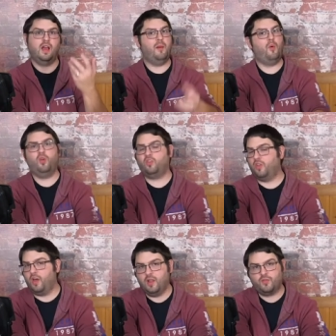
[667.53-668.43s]
I'm always on
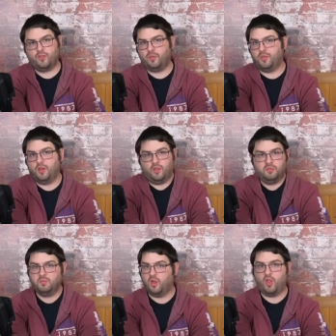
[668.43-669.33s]
the hunt for something
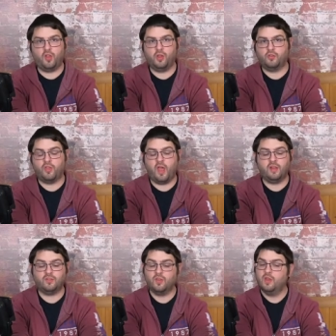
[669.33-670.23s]
along those
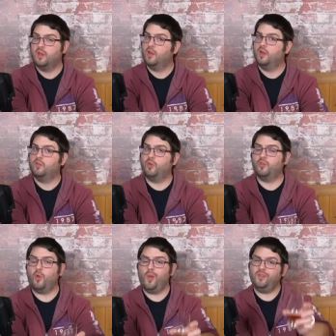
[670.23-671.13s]
lines. So
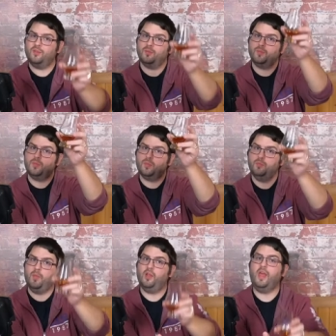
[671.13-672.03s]
as always,
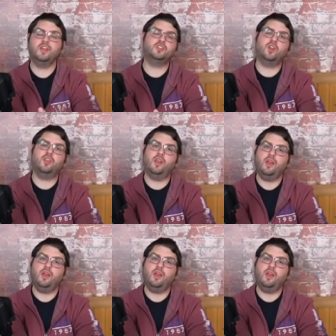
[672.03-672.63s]
may your last drink of the